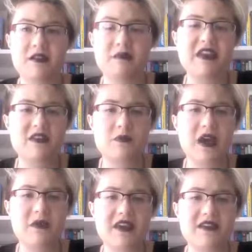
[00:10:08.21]
piece
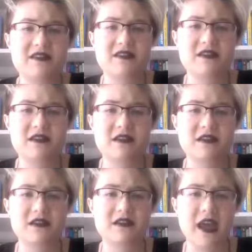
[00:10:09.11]
by piece
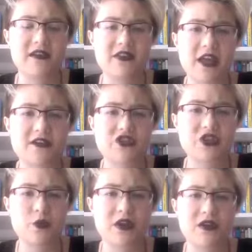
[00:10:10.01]
as
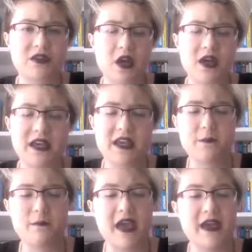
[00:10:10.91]
she went along in a
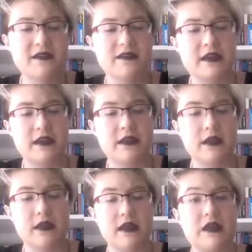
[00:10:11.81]
magazine,
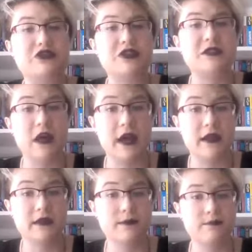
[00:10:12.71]
and she died